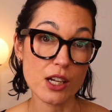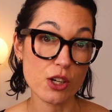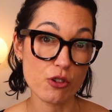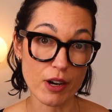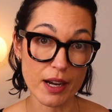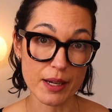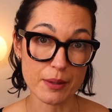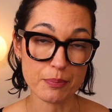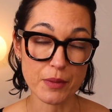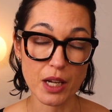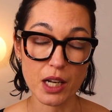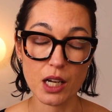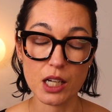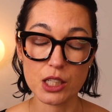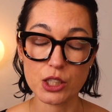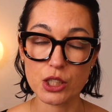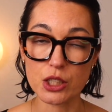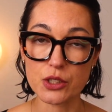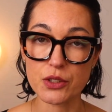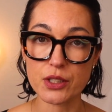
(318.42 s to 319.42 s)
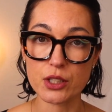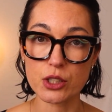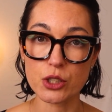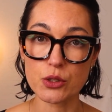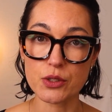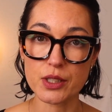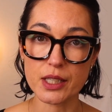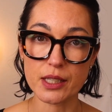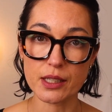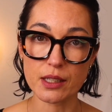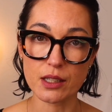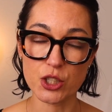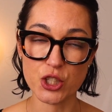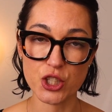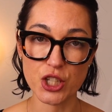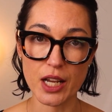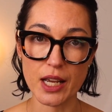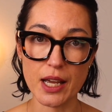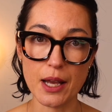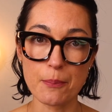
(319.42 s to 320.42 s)
great. I like using
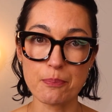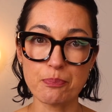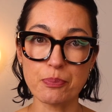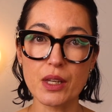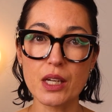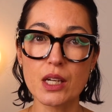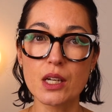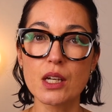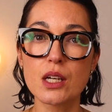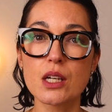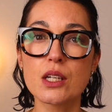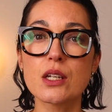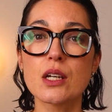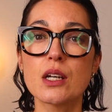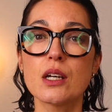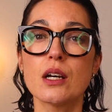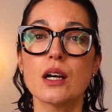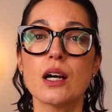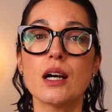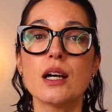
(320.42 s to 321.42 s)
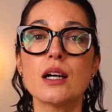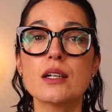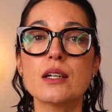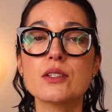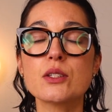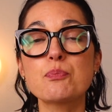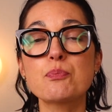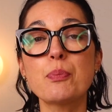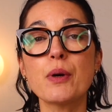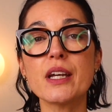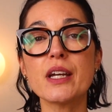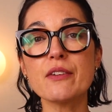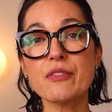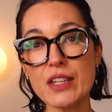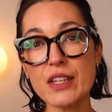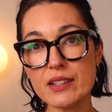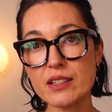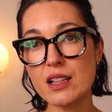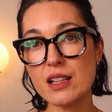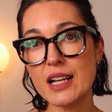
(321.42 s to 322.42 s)
Cheyenne. But if
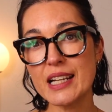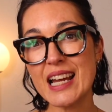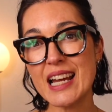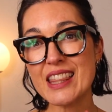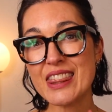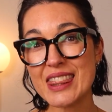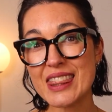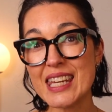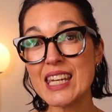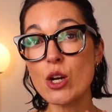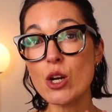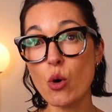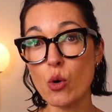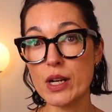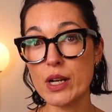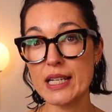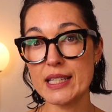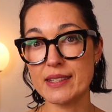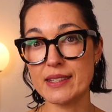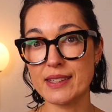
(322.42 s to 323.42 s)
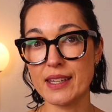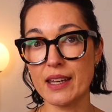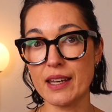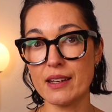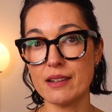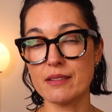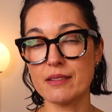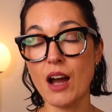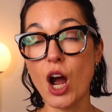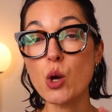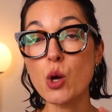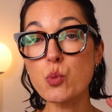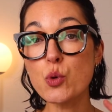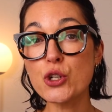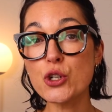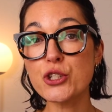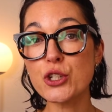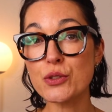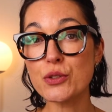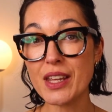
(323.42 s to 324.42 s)
this client had thick, oily skin, I
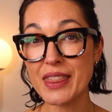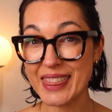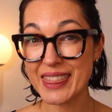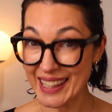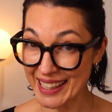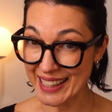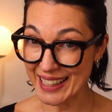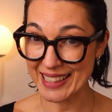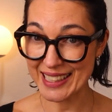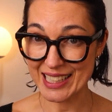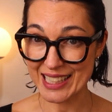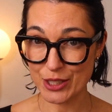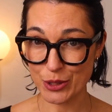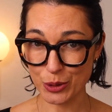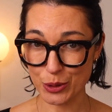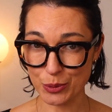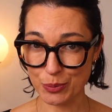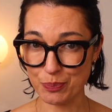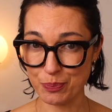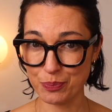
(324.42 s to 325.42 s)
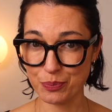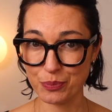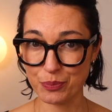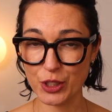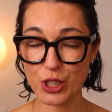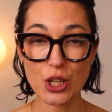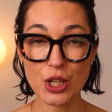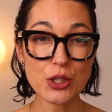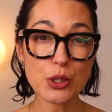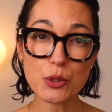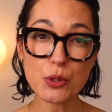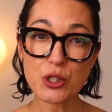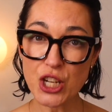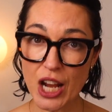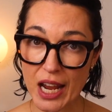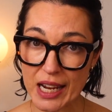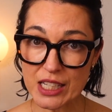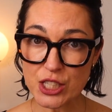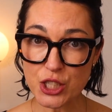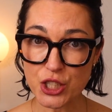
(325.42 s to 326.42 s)
would use a thicker needle. So it
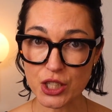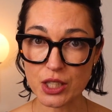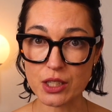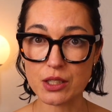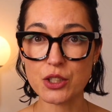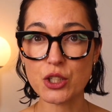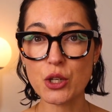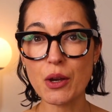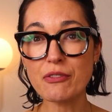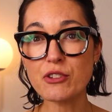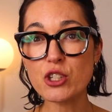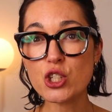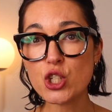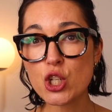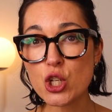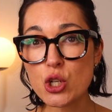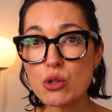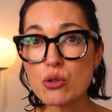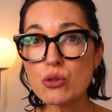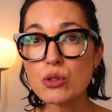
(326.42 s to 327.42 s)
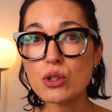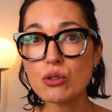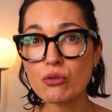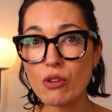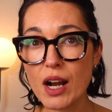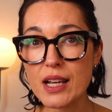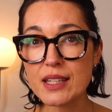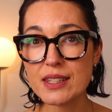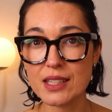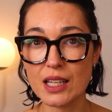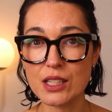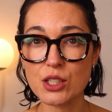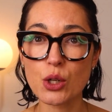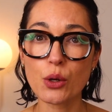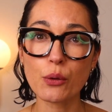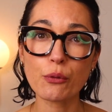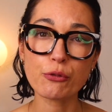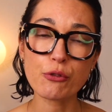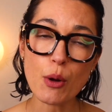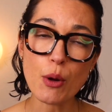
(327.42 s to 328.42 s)
changes. You have to choose the right
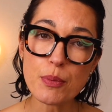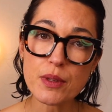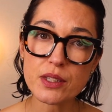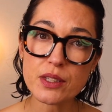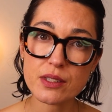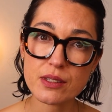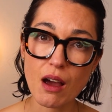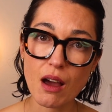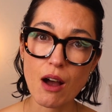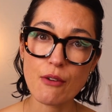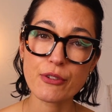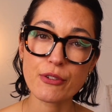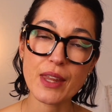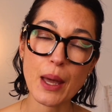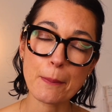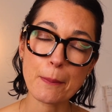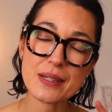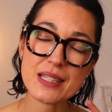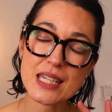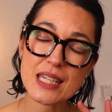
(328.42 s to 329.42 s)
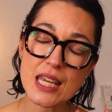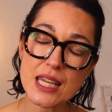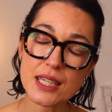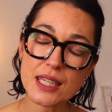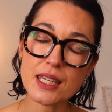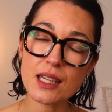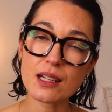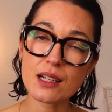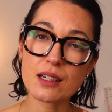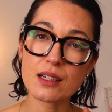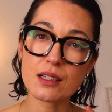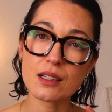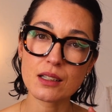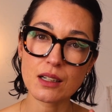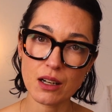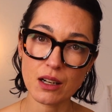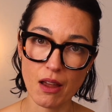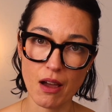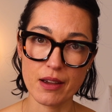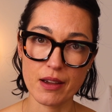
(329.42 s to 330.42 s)
setup from the start for that particular
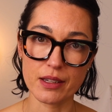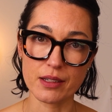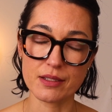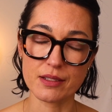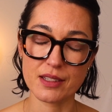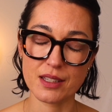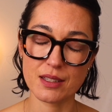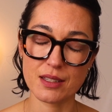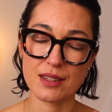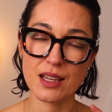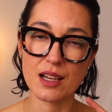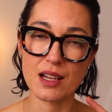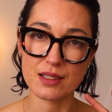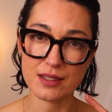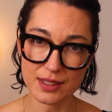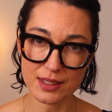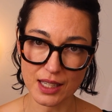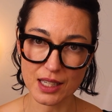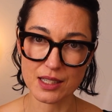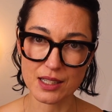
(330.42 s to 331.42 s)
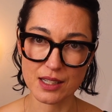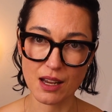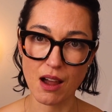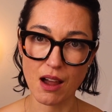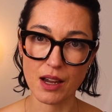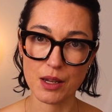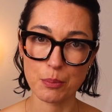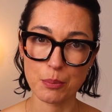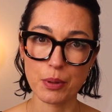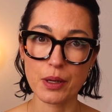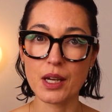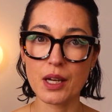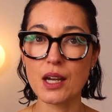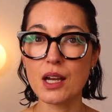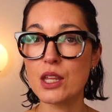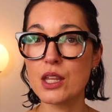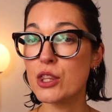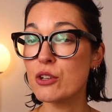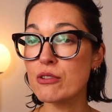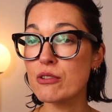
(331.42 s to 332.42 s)
client, that skin type.
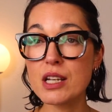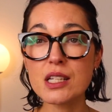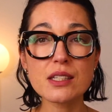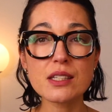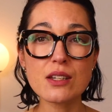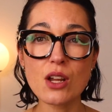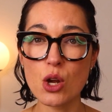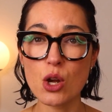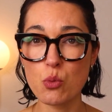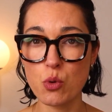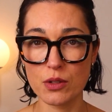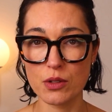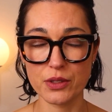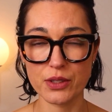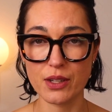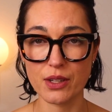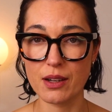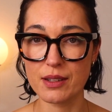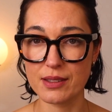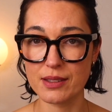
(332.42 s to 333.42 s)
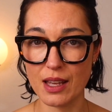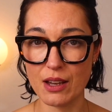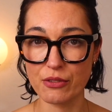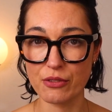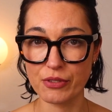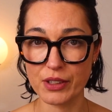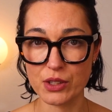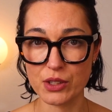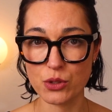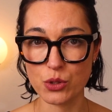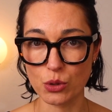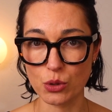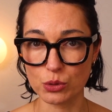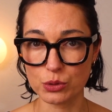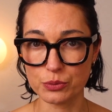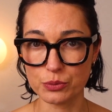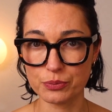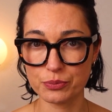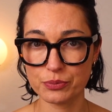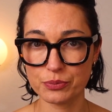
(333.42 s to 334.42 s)
There is no one size that fits all.